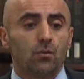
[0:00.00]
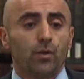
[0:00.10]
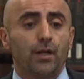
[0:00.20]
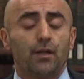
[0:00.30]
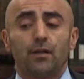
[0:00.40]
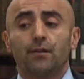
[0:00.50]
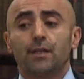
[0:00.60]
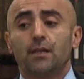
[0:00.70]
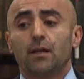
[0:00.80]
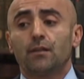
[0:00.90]
where
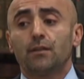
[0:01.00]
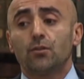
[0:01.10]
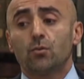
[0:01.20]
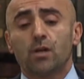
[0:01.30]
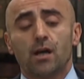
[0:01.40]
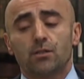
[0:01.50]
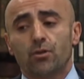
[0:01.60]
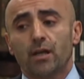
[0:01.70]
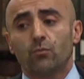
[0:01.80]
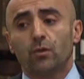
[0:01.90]
the, uh, the new
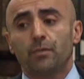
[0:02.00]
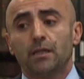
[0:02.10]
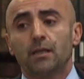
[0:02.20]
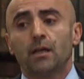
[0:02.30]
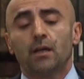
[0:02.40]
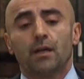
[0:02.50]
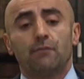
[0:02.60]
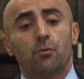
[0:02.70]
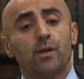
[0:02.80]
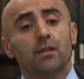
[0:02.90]
contract will be
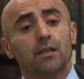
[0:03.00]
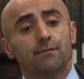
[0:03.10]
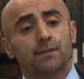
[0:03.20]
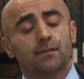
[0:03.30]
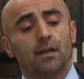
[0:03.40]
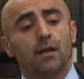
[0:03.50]
everyone lives,